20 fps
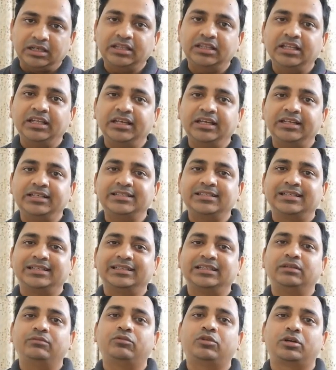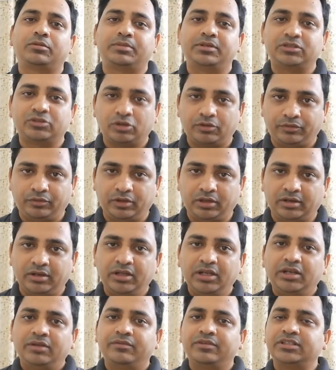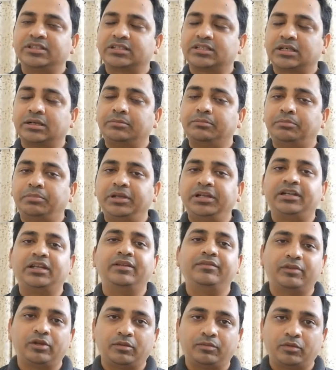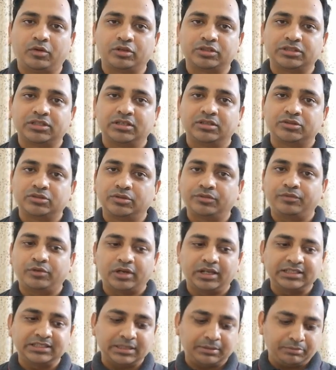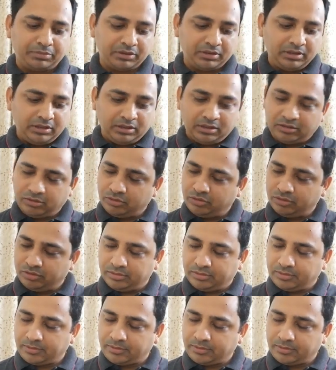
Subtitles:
thing is the WordPress software, which is completely free of cost. So for example, now